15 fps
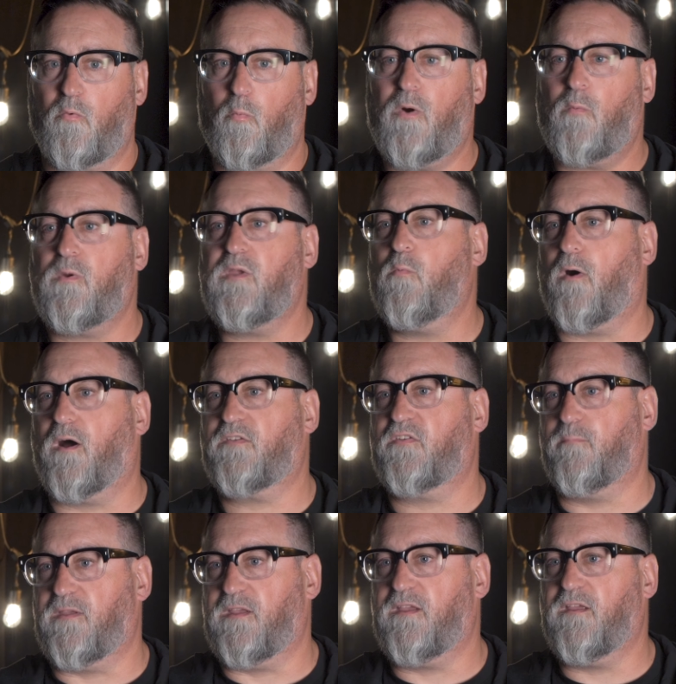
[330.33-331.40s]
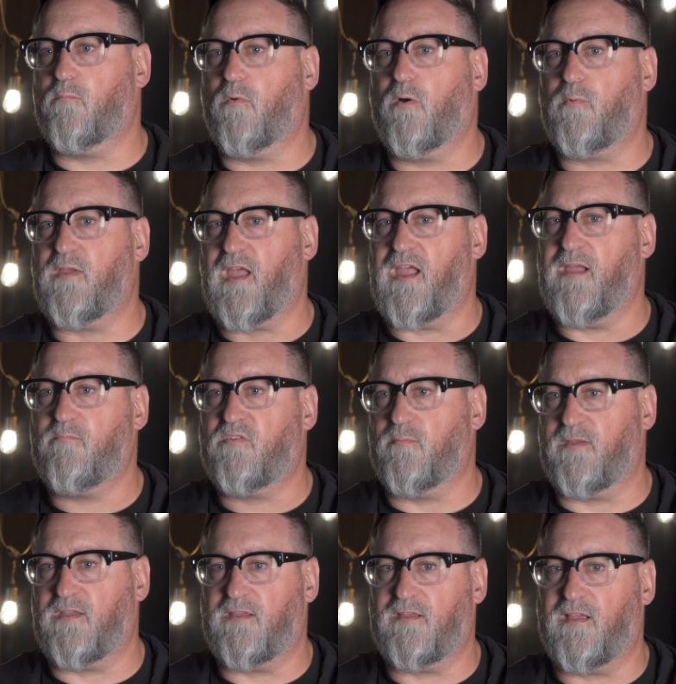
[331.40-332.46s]
What we want to be and what we aim to
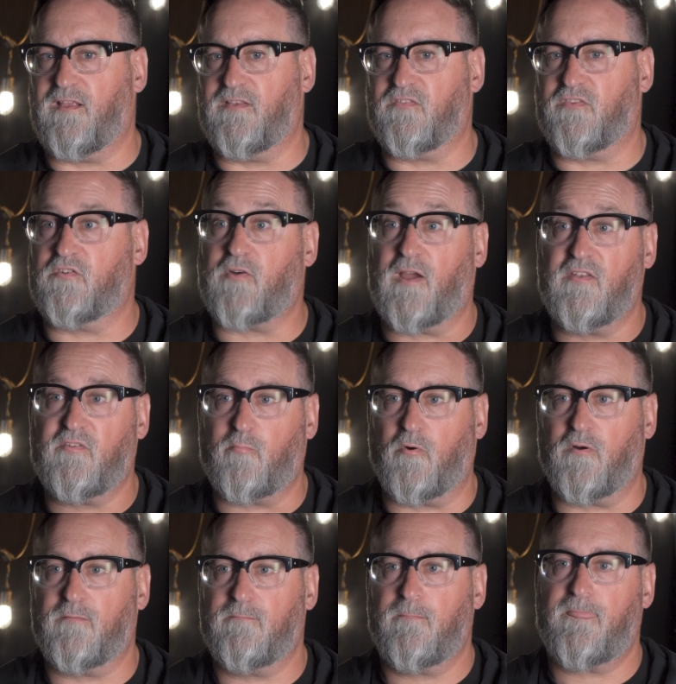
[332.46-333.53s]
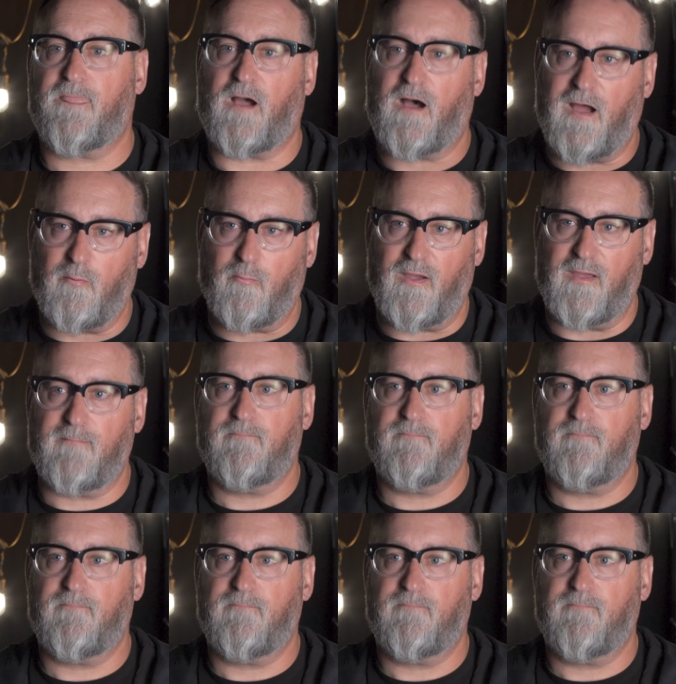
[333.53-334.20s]
be is the transport, the highway.